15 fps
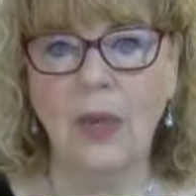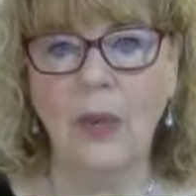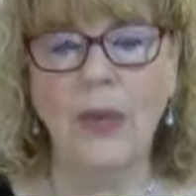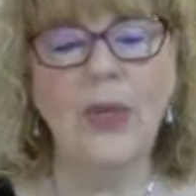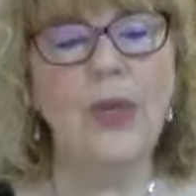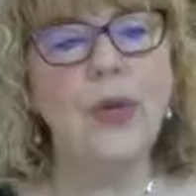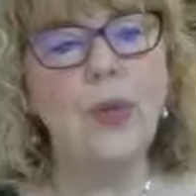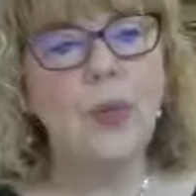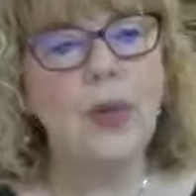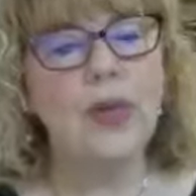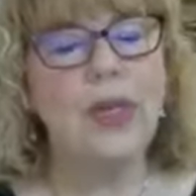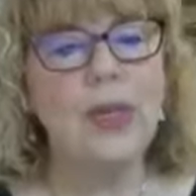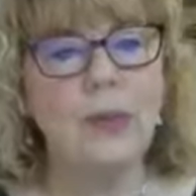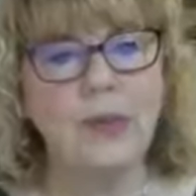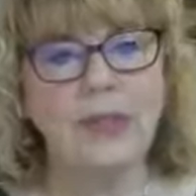When you're
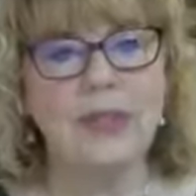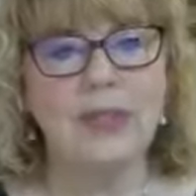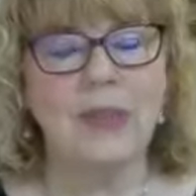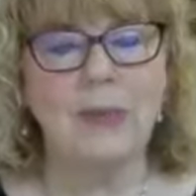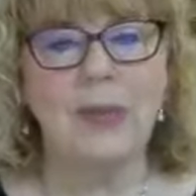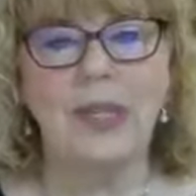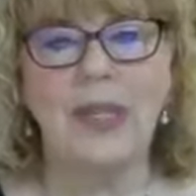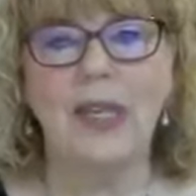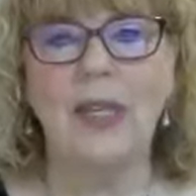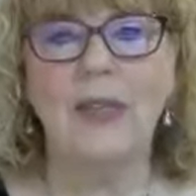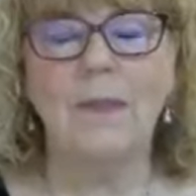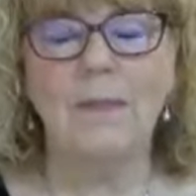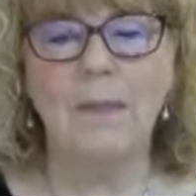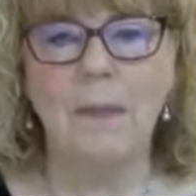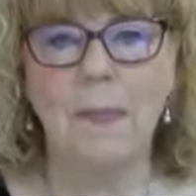working with somebody,
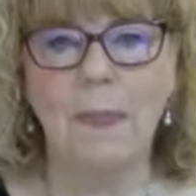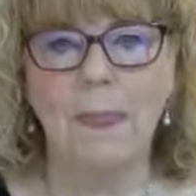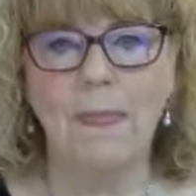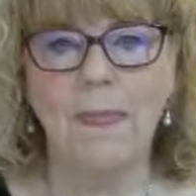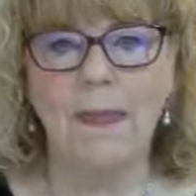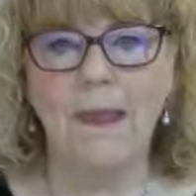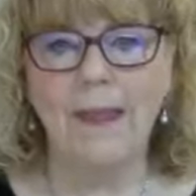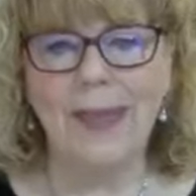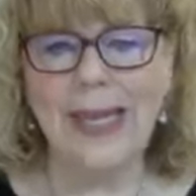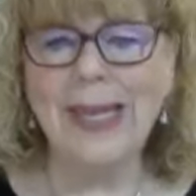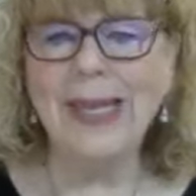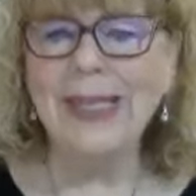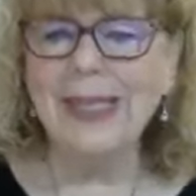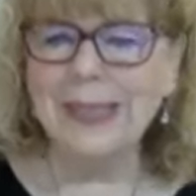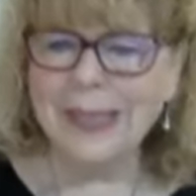
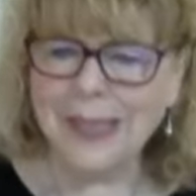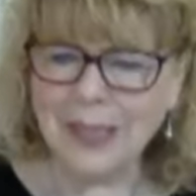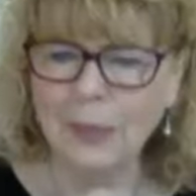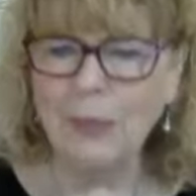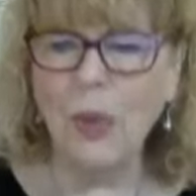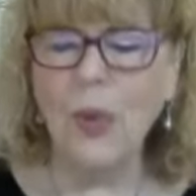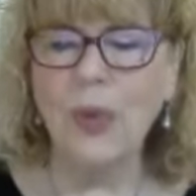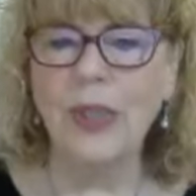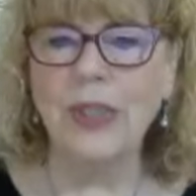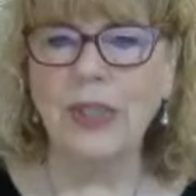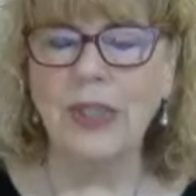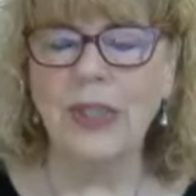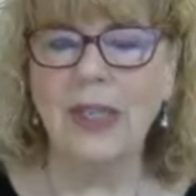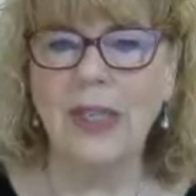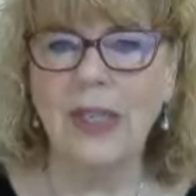they can
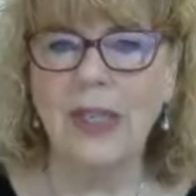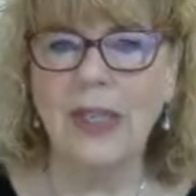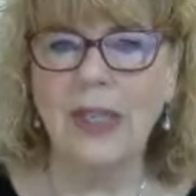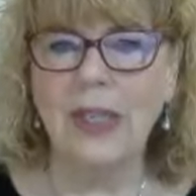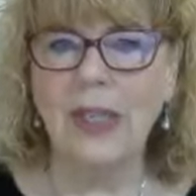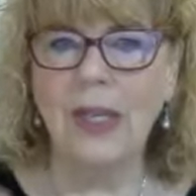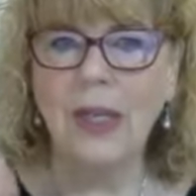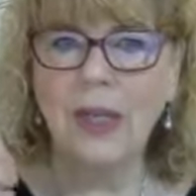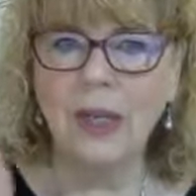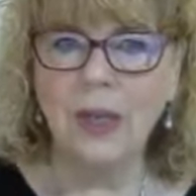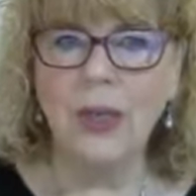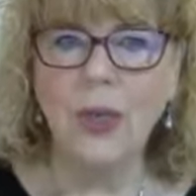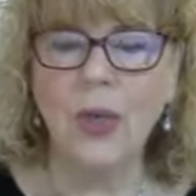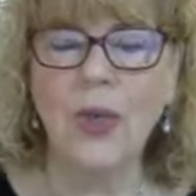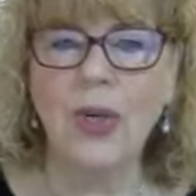support
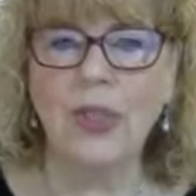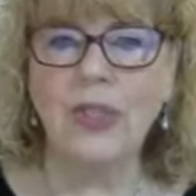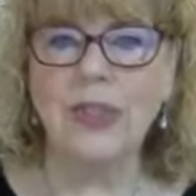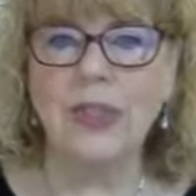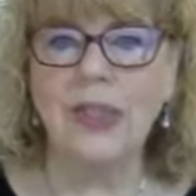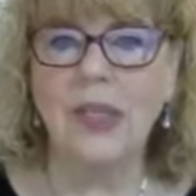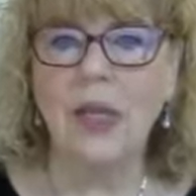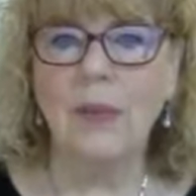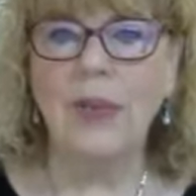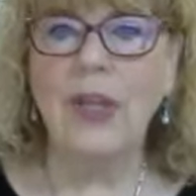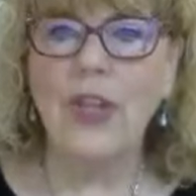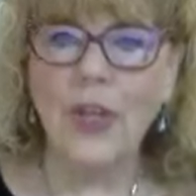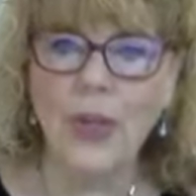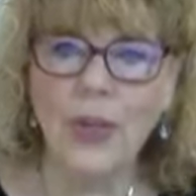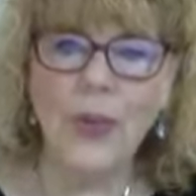yours,
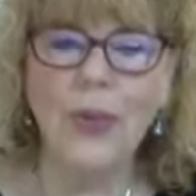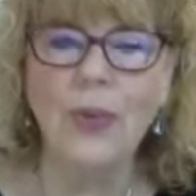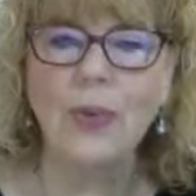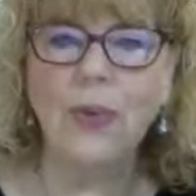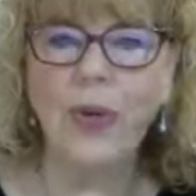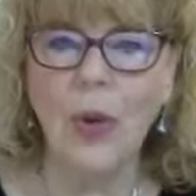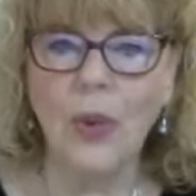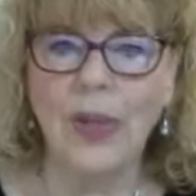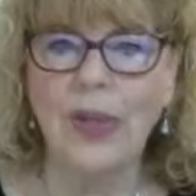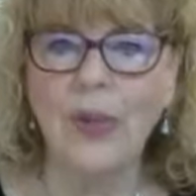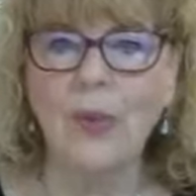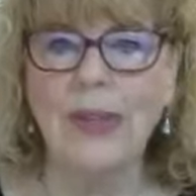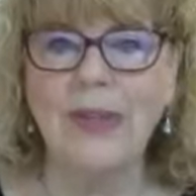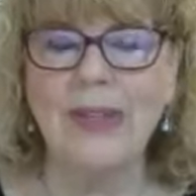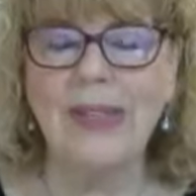but you go
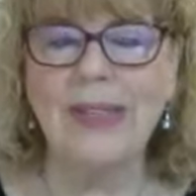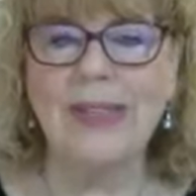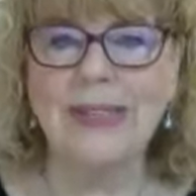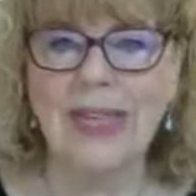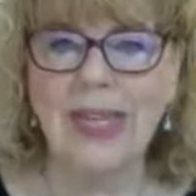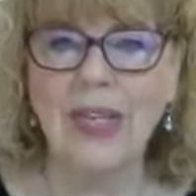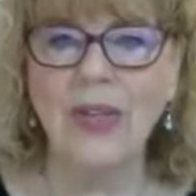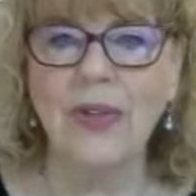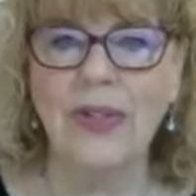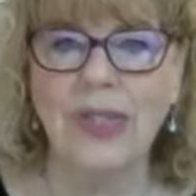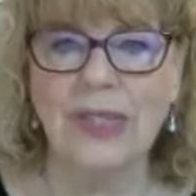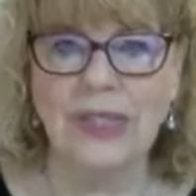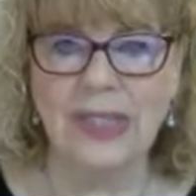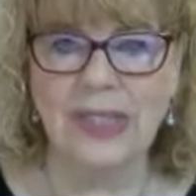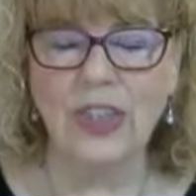in with the desire
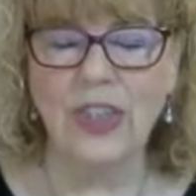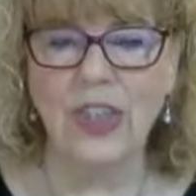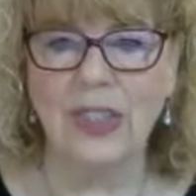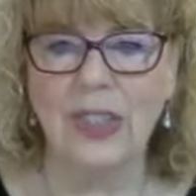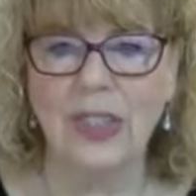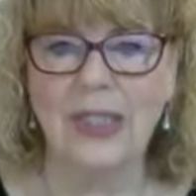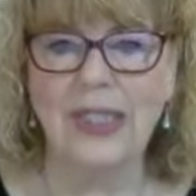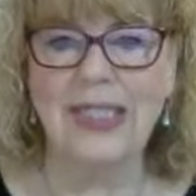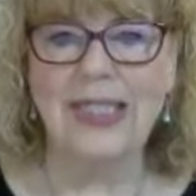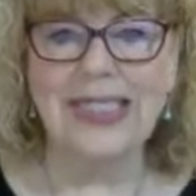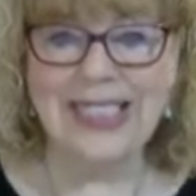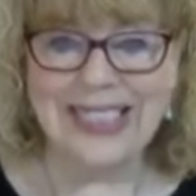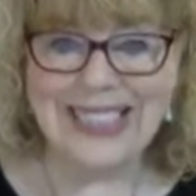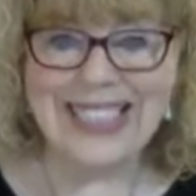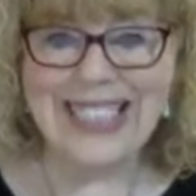and the
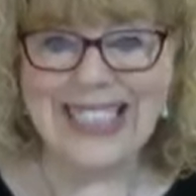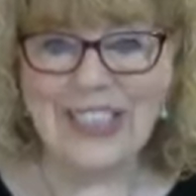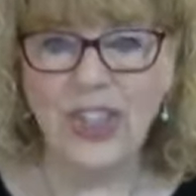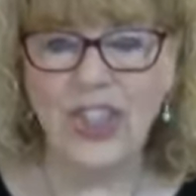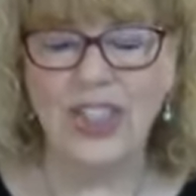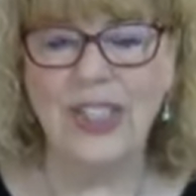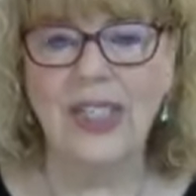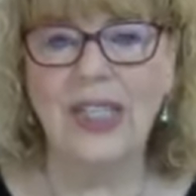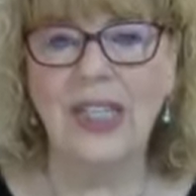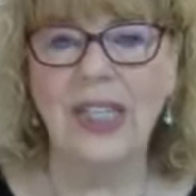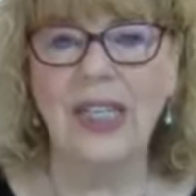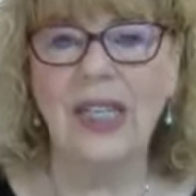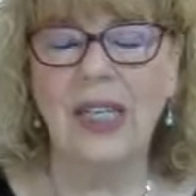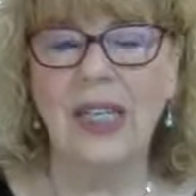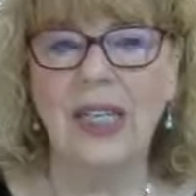intention
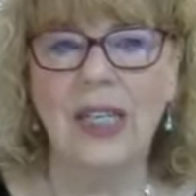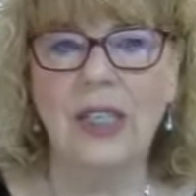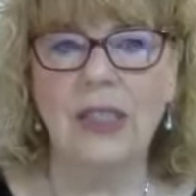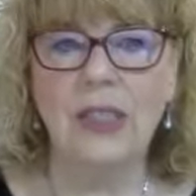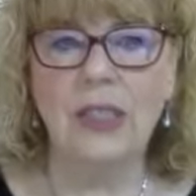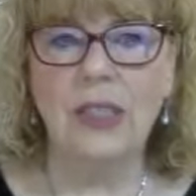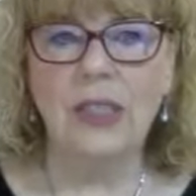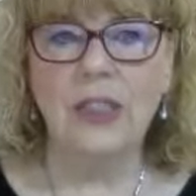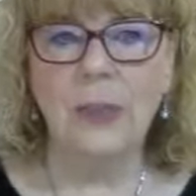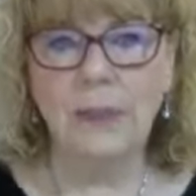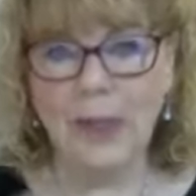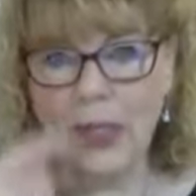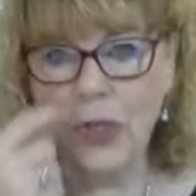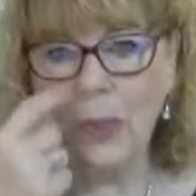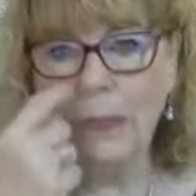to
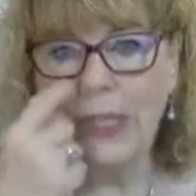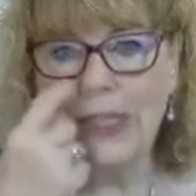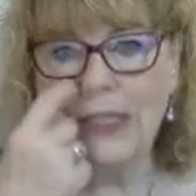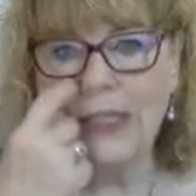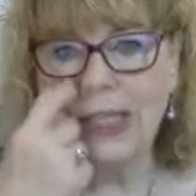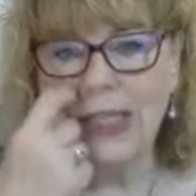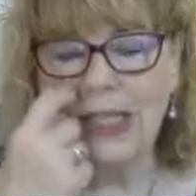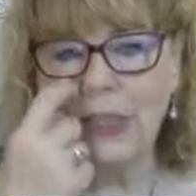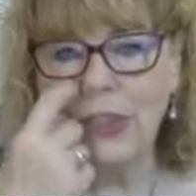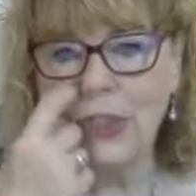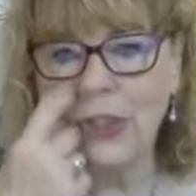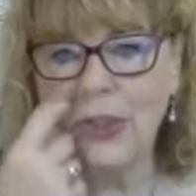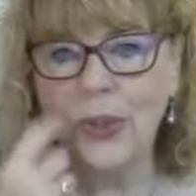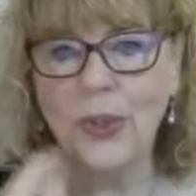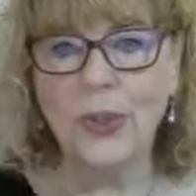be your best
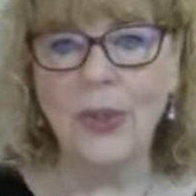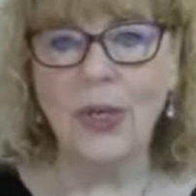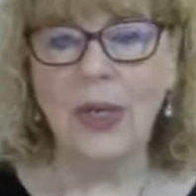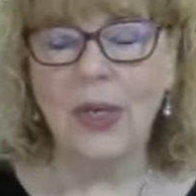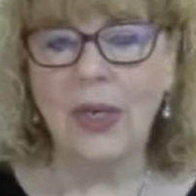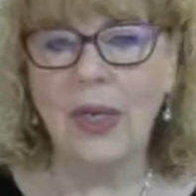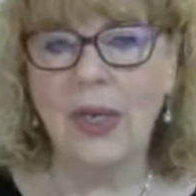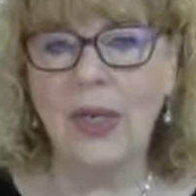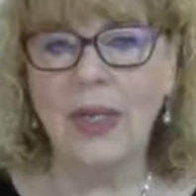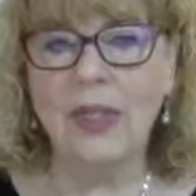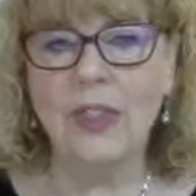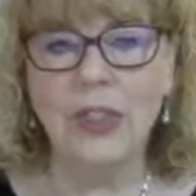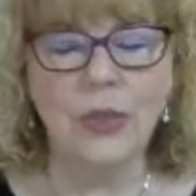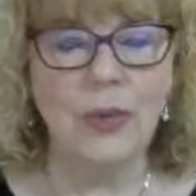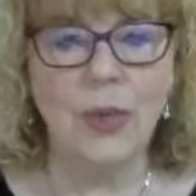and to
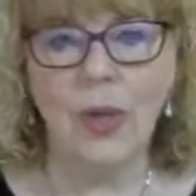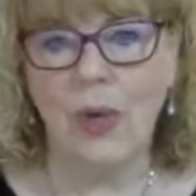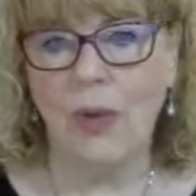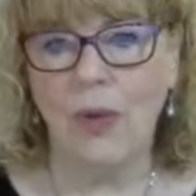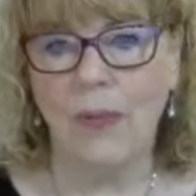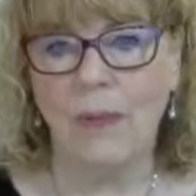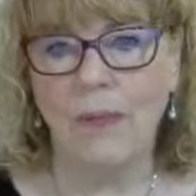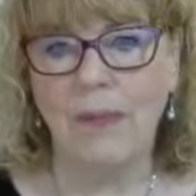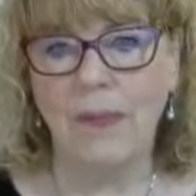grow.